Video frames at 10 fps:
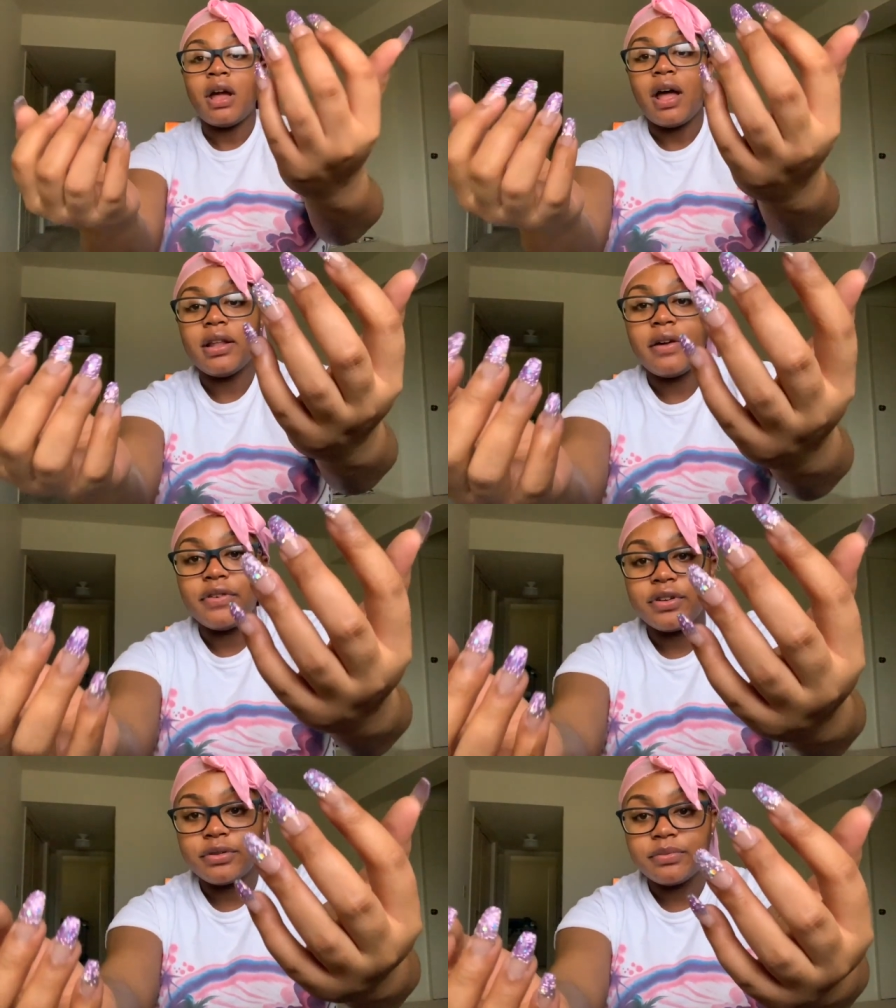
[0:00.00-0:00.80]
I love
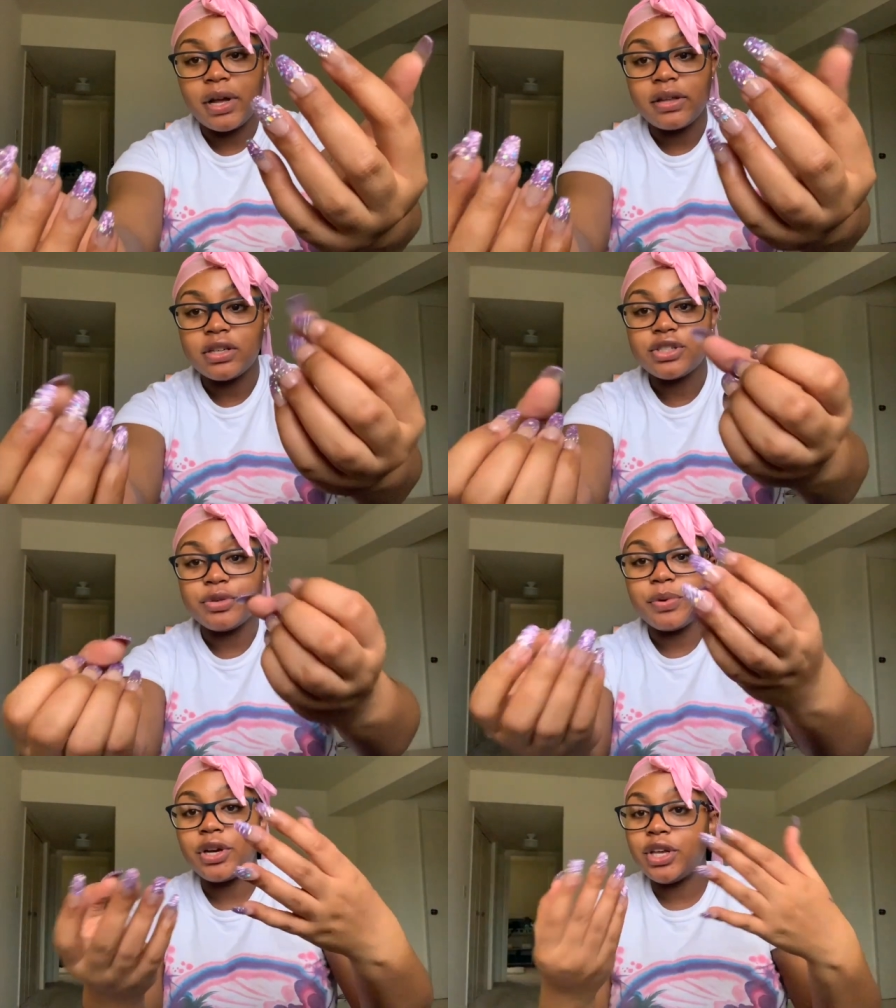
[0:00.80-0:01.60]
them, like they're
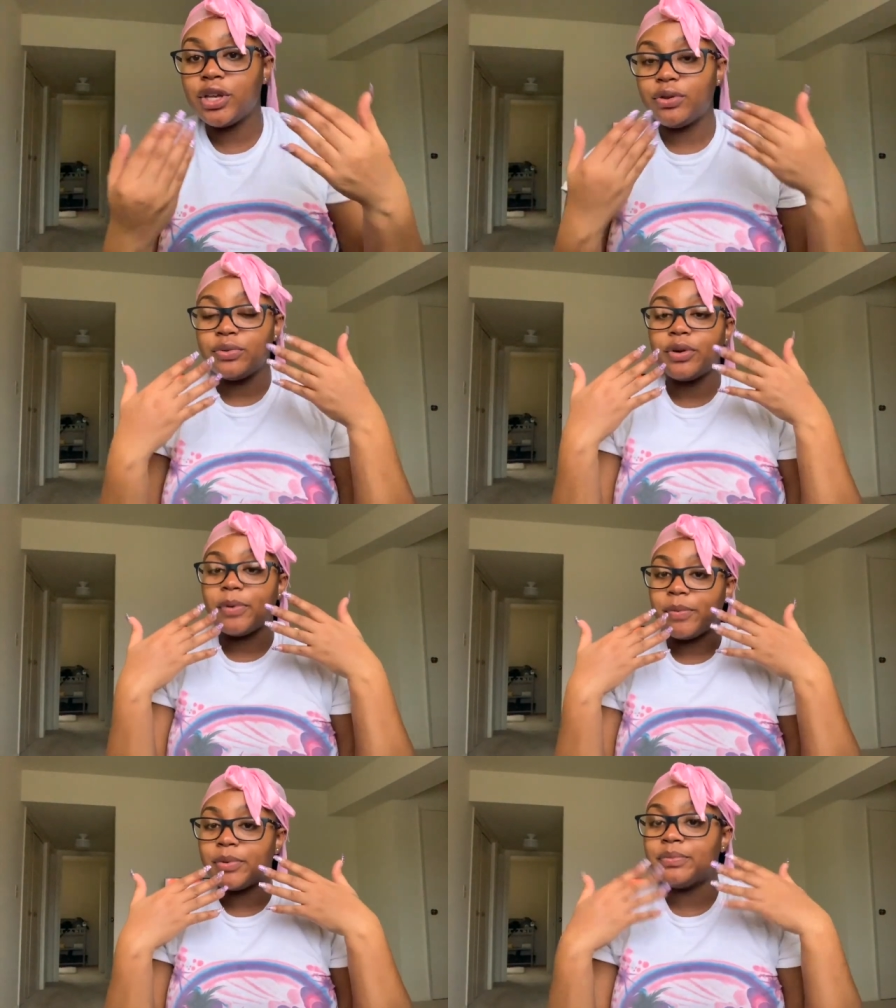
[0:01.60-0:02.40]
super cute, they're
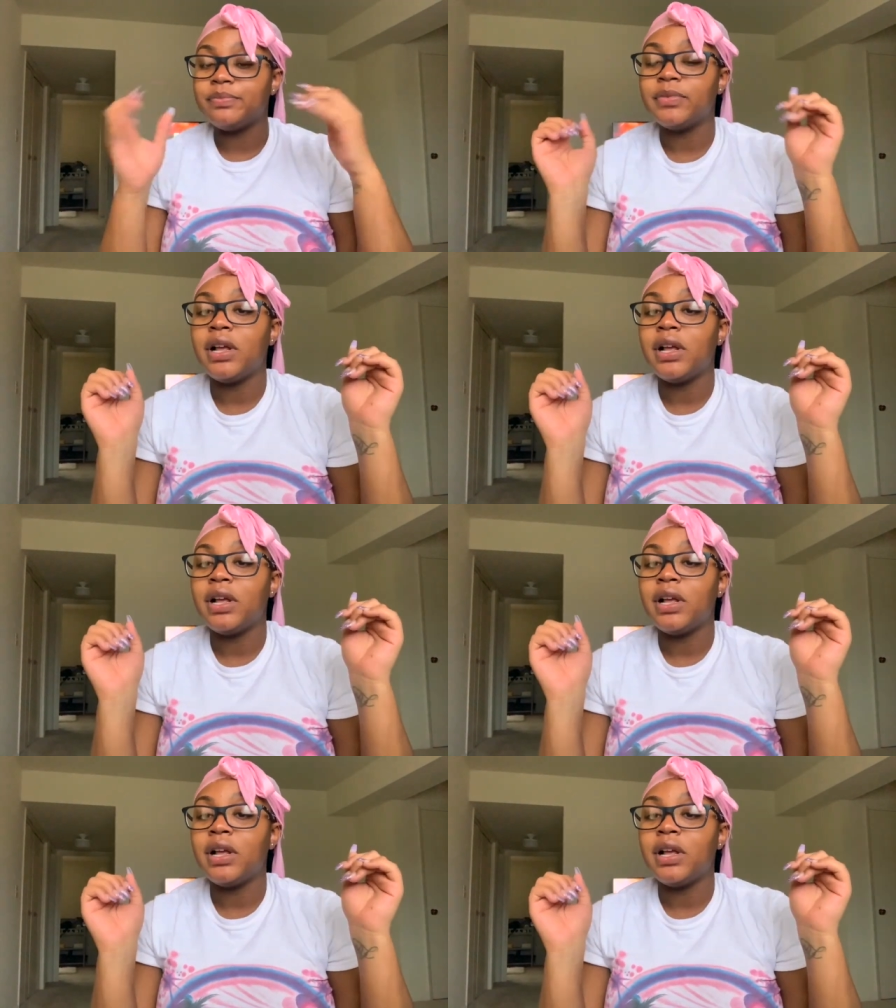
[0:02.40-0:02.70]
purple.